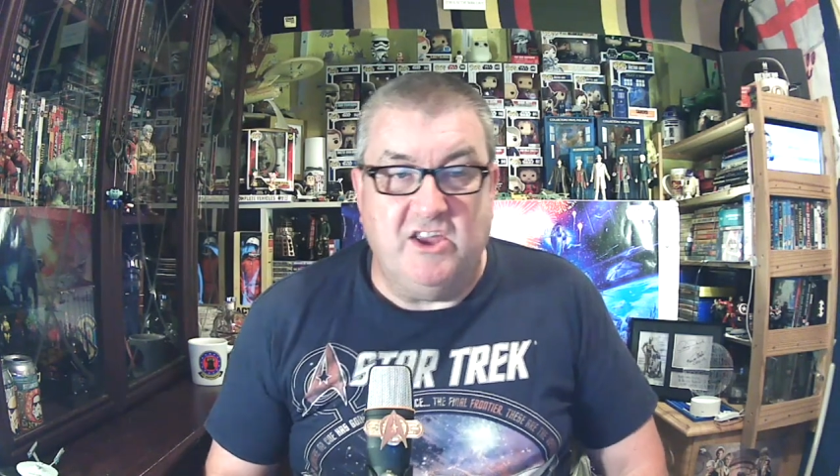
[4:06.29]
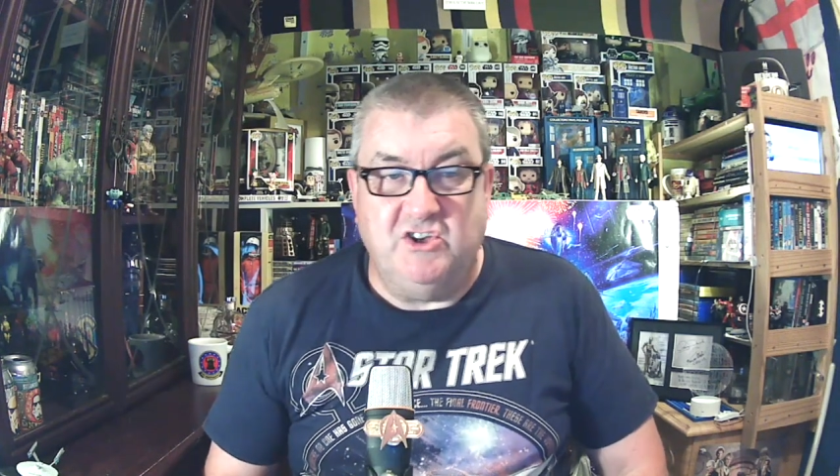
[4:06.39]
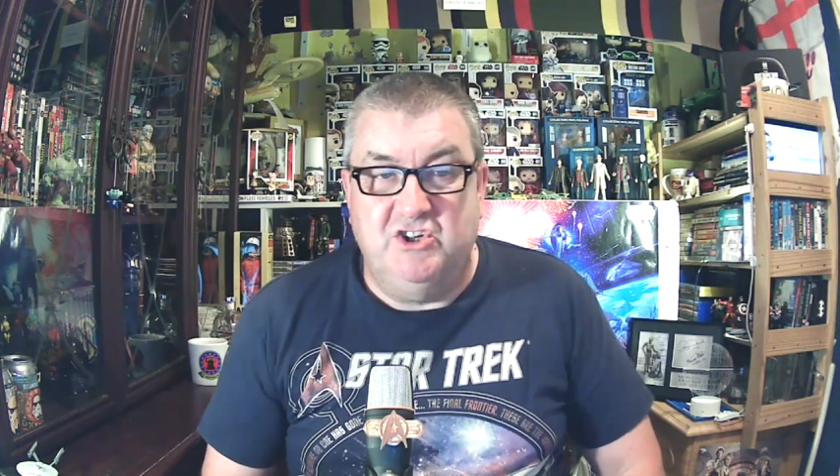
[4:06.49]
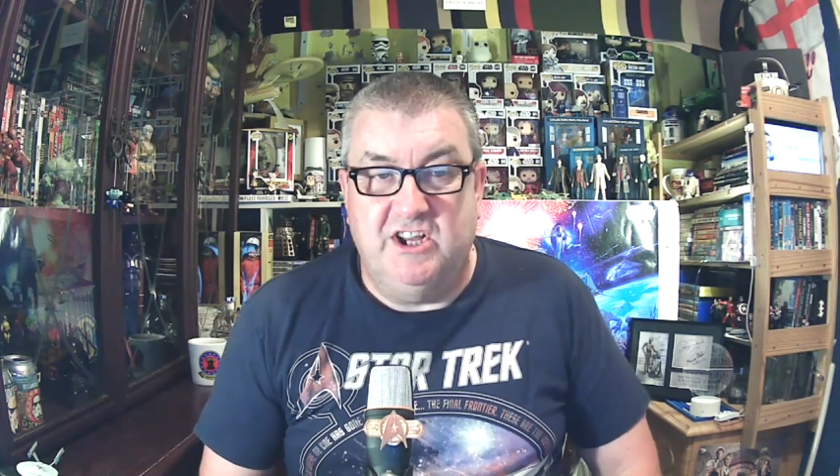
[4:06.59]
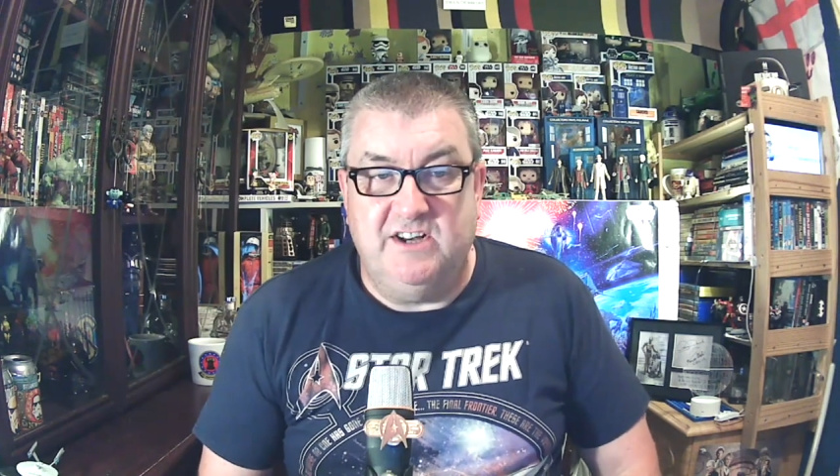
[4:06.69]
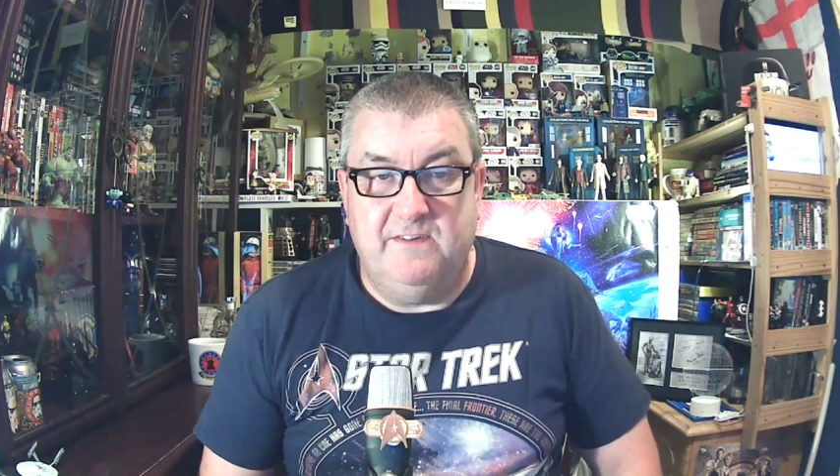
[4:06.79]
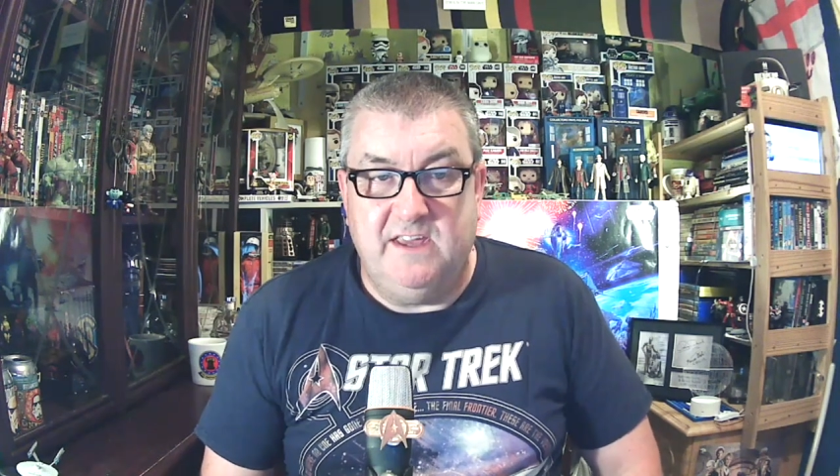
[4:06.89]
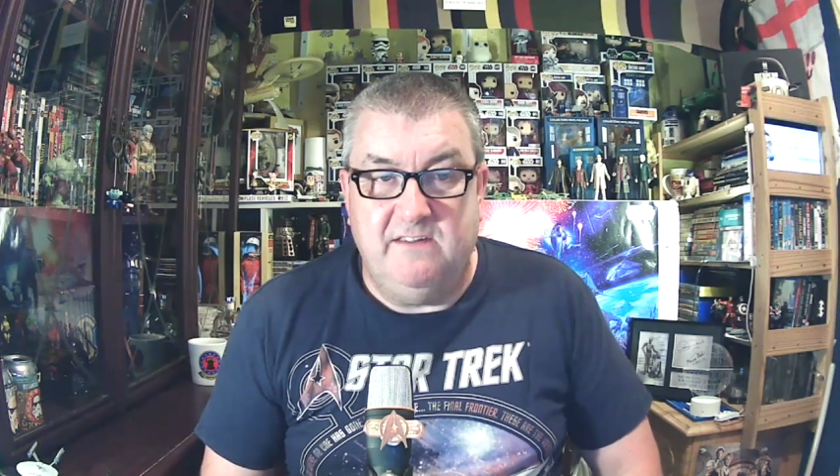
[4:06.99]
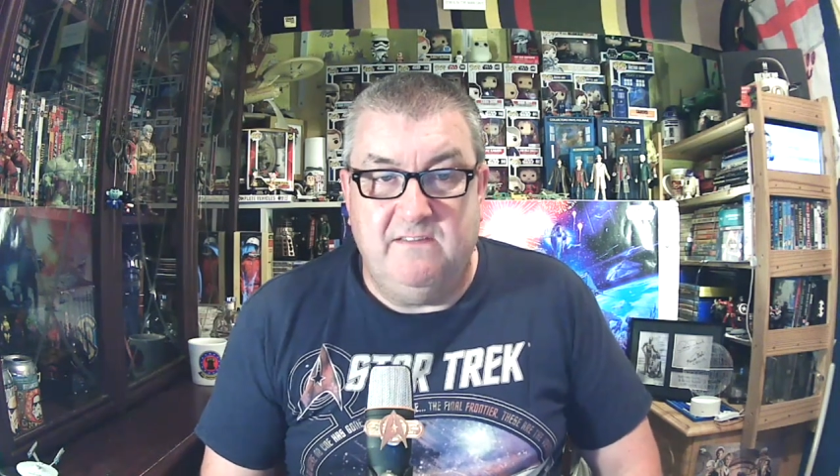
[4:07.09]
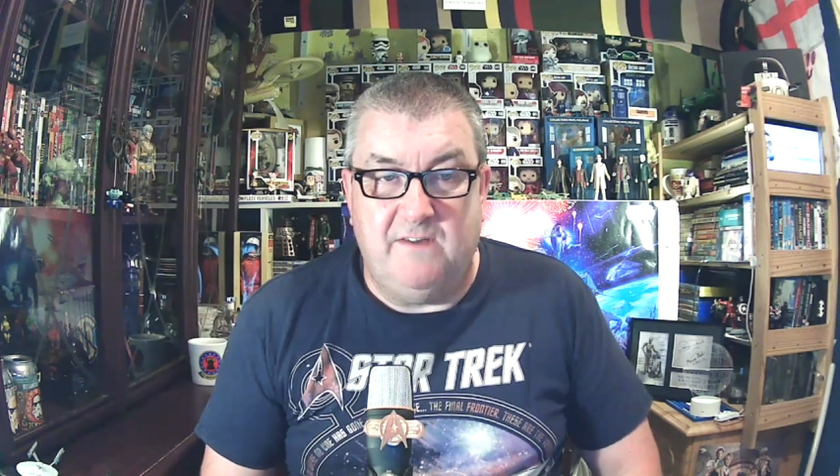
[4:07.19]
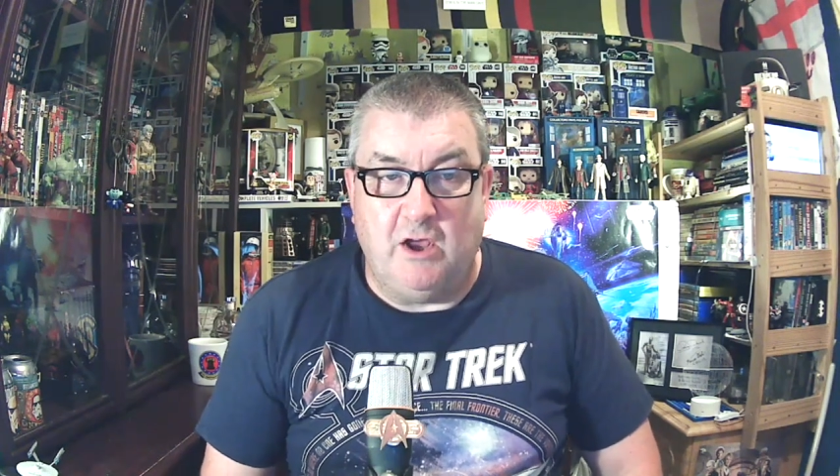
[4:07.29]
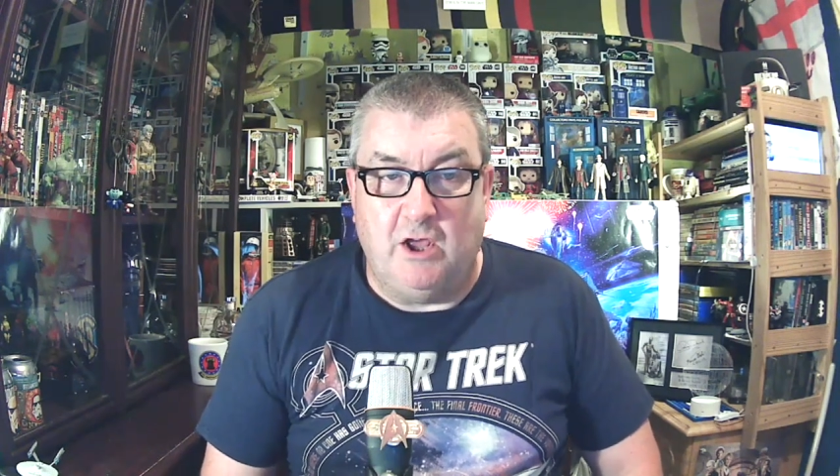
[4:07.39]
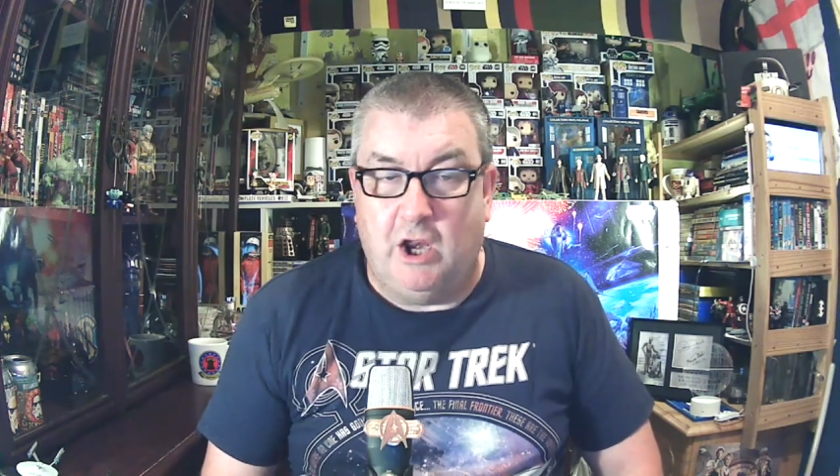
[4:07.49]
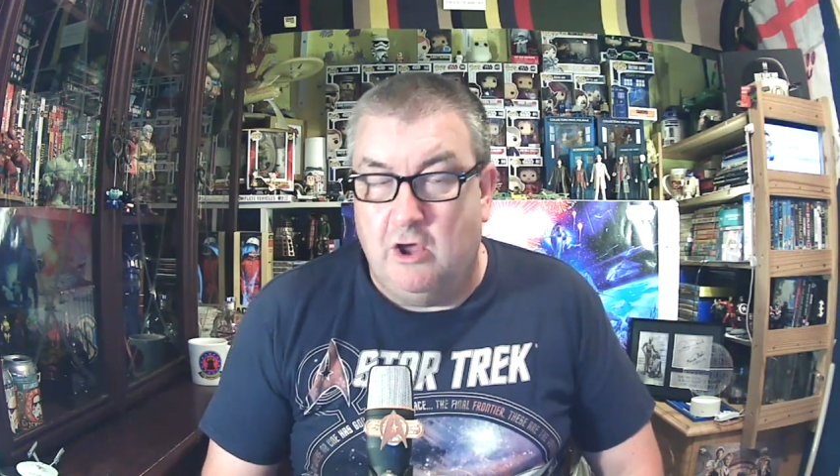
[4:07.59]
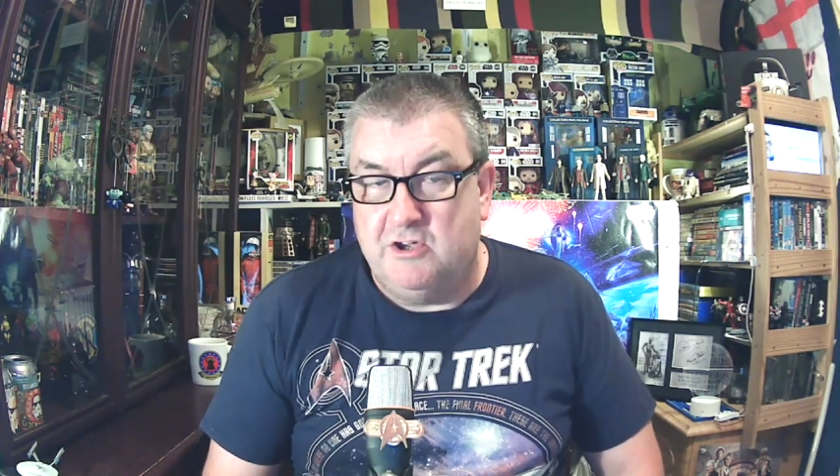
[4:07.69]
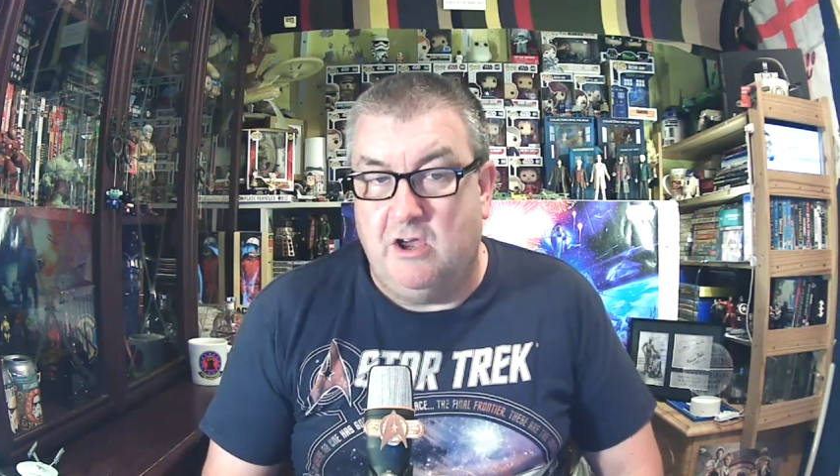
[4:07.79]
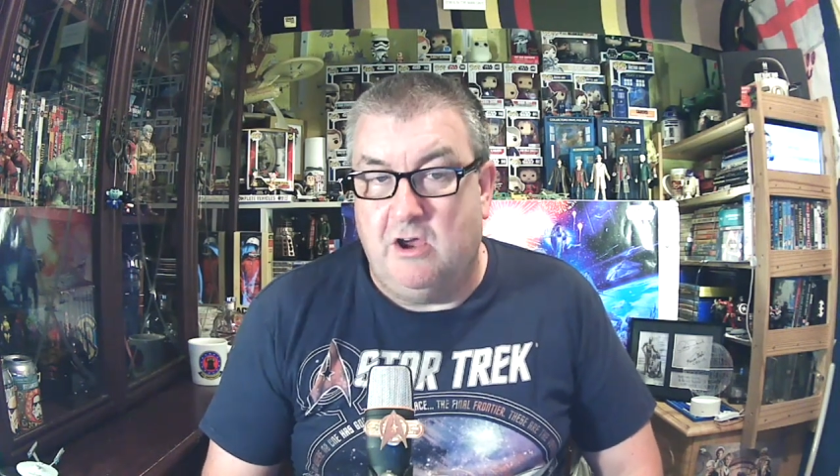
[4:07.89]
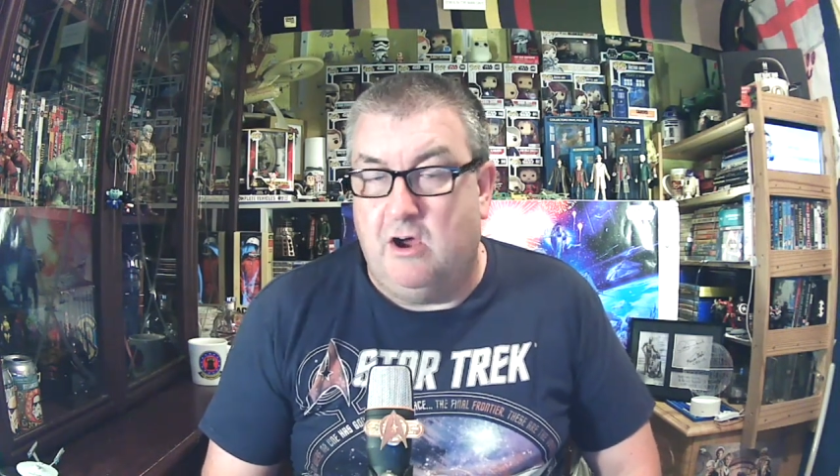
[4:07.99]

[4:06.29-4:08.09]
Genevieve Gluck